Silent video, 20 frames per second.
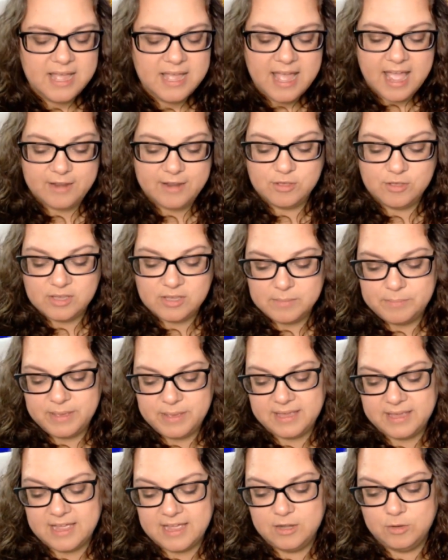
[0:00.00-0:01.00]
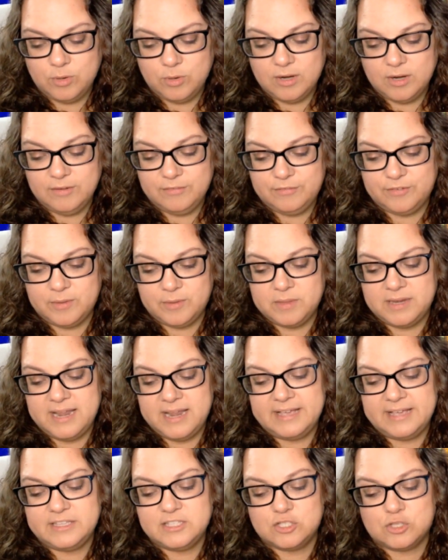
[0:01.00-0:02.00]
And you can pick anywhere from the
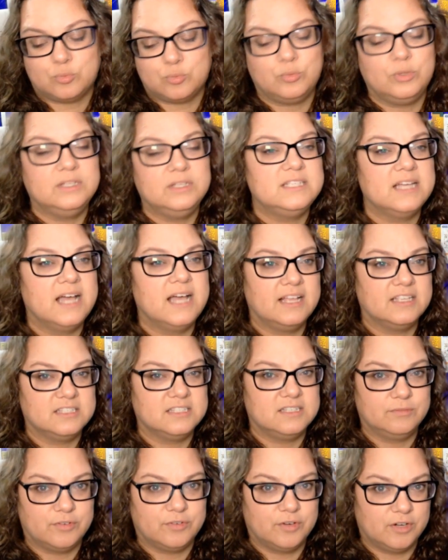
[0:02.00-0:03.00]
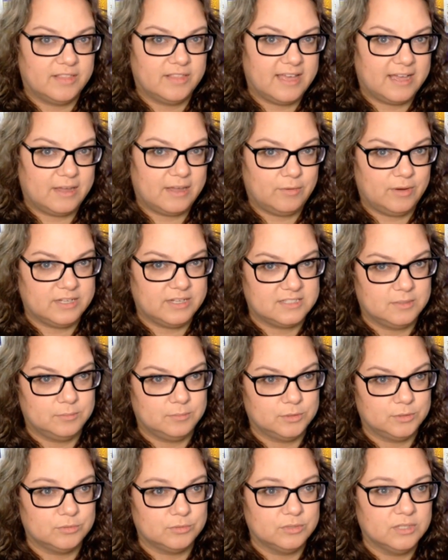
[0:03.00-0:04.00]
next 3 tiles in front of that crescent
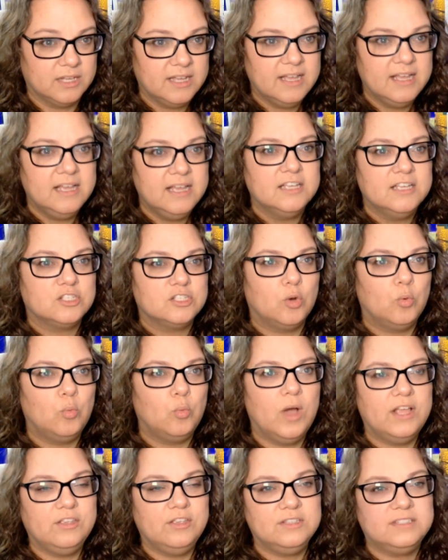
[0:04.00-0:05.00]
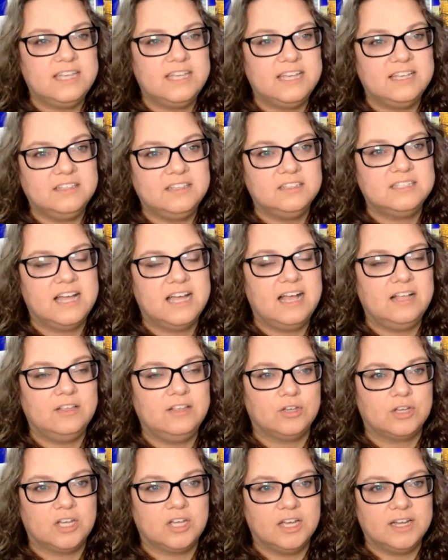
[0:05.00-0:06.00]
moon. So when you take the tile,
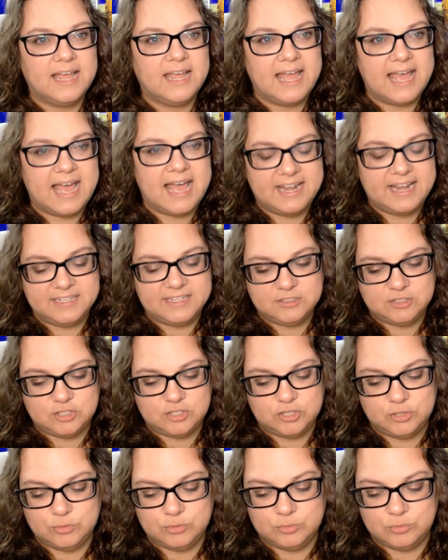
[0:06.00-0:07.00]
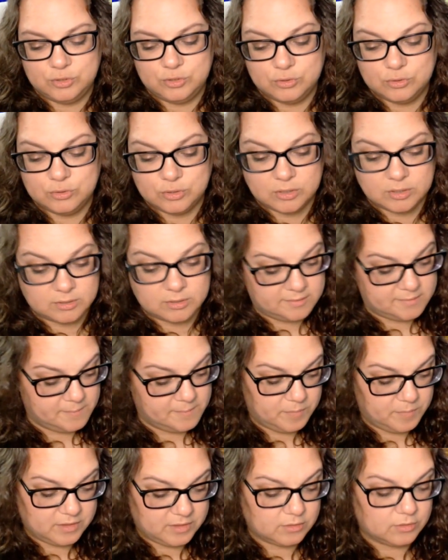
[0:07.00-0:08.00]
you're going to add it to your
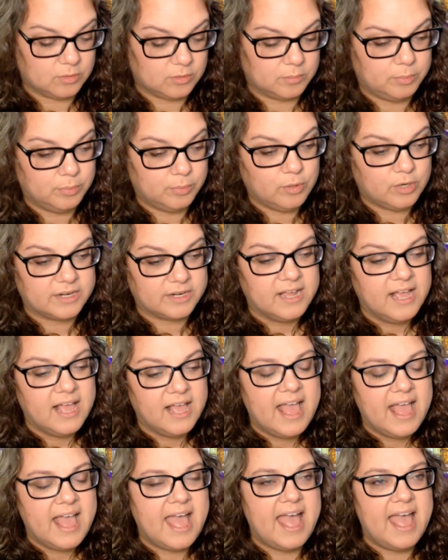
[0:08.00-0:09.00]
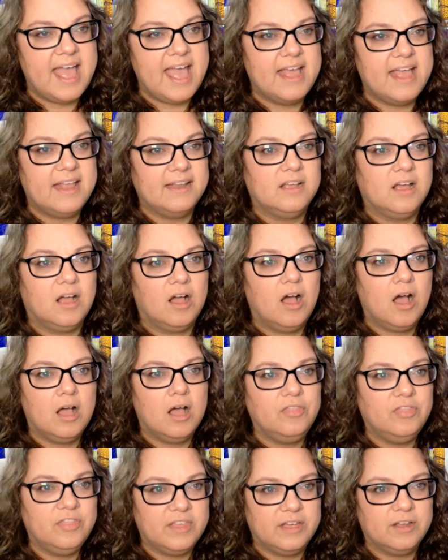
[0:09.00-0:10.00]
little board. And
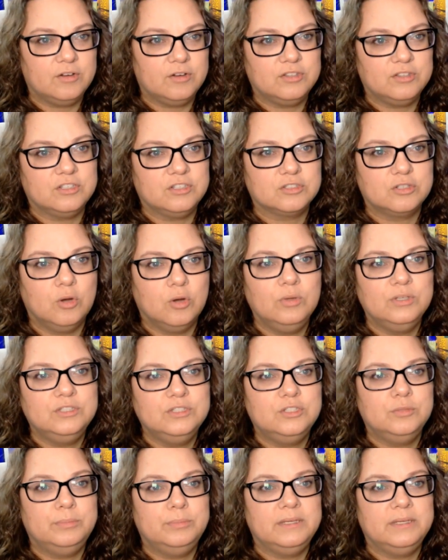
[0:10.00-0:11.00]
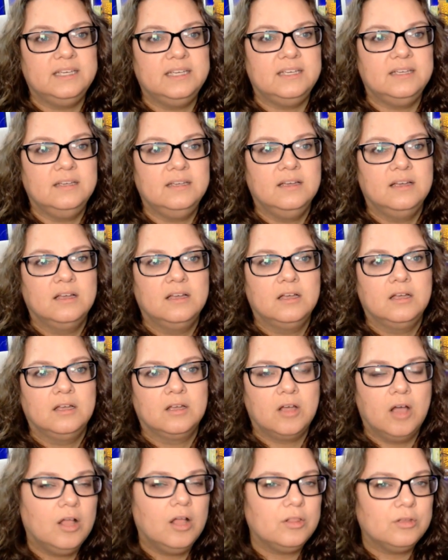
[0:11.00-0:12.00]
on there's going to be
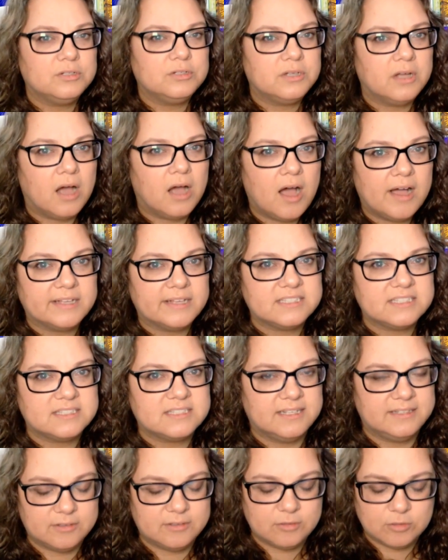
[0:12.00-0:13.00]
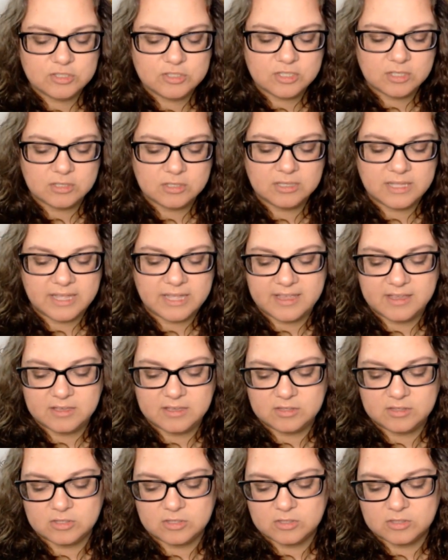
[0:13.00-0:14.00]
color dots. And those are like
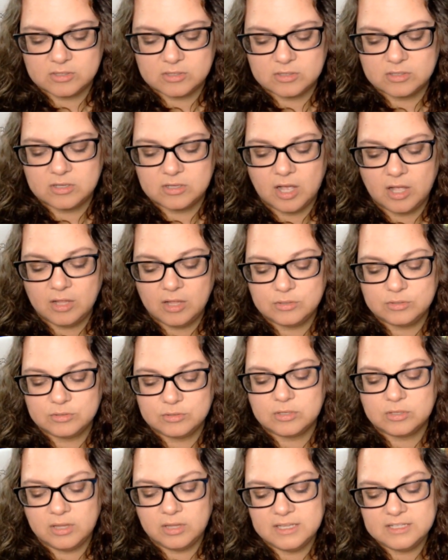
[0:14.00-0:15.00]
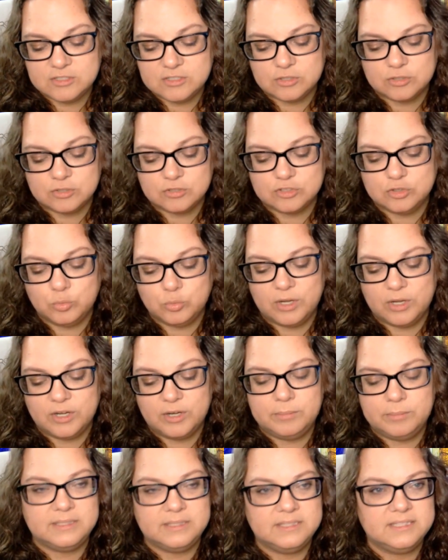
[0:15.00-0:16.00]
colored clusters you want to
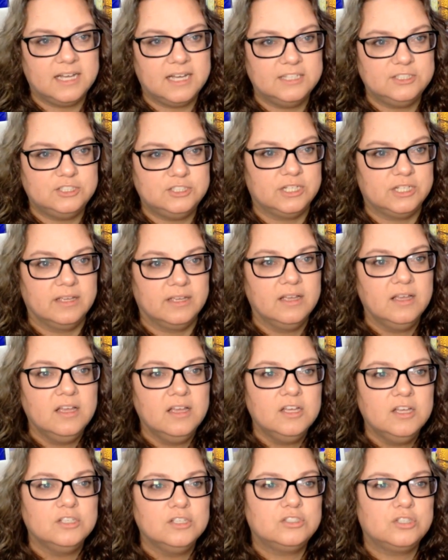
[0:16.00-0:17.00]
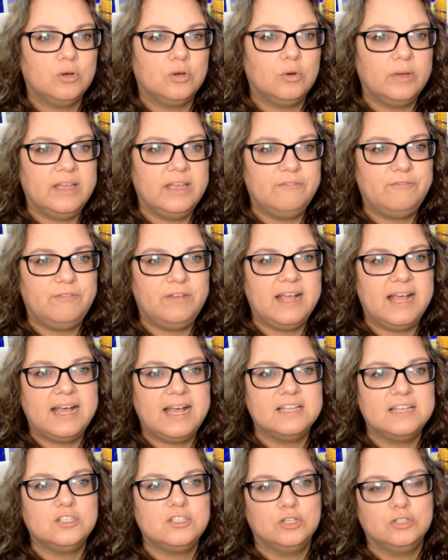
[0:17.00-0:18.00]
be touching. So if it
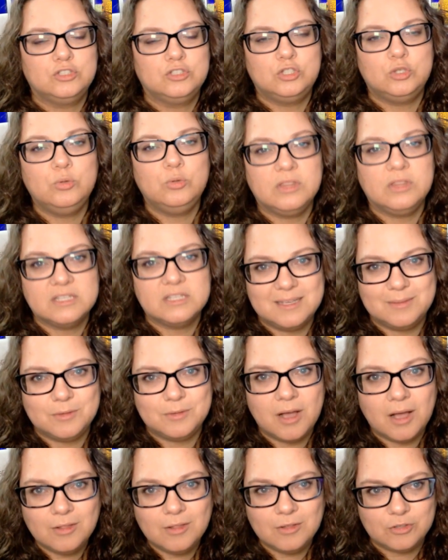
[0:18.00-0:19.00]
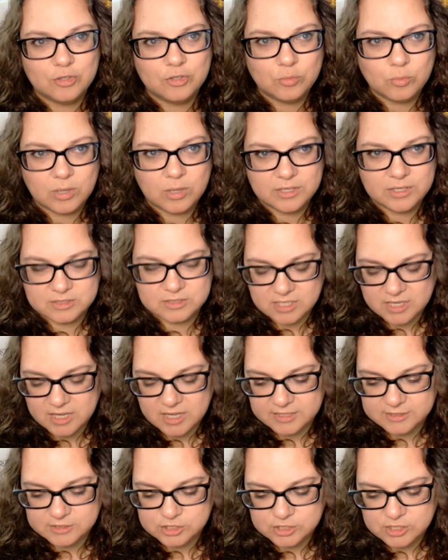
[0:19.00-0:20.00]
has 2 of the same color, you want to
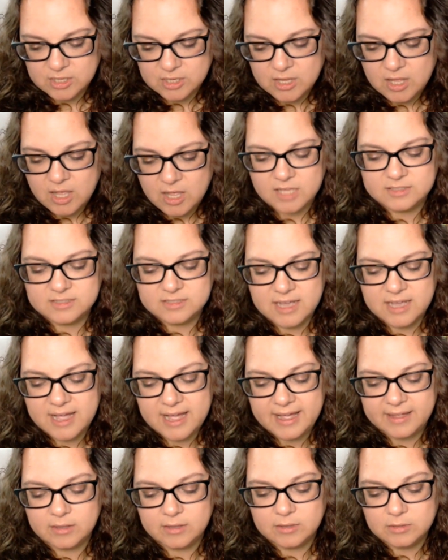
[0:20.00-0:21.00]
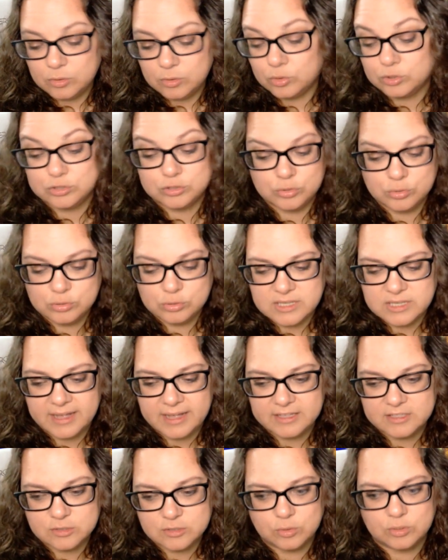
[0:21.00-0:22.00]
touch a tile or 2
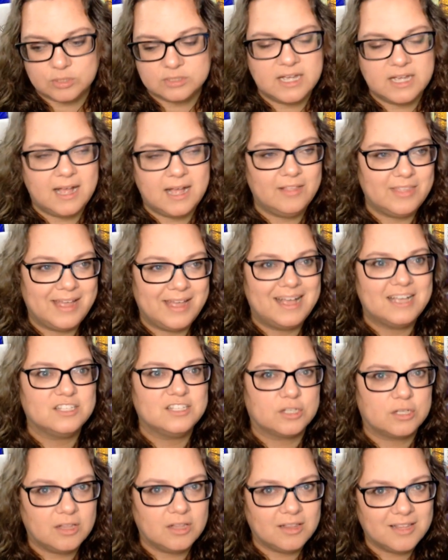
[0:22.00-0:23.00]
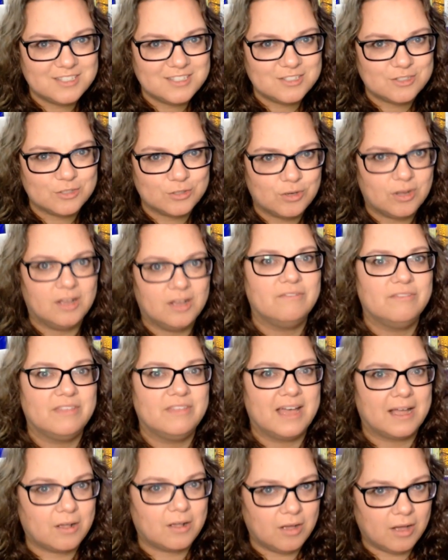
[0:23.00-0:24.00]
tiles or a tile that has a cluster of
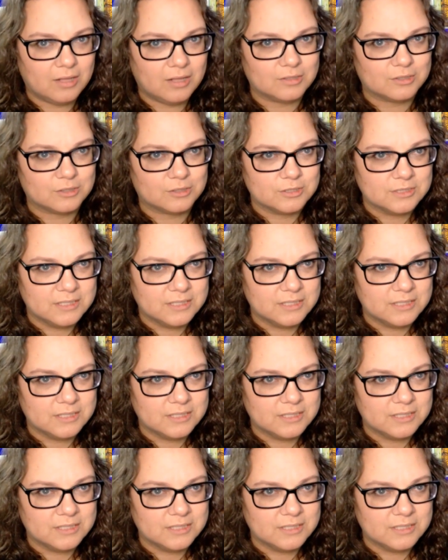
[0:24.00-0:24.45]
that color.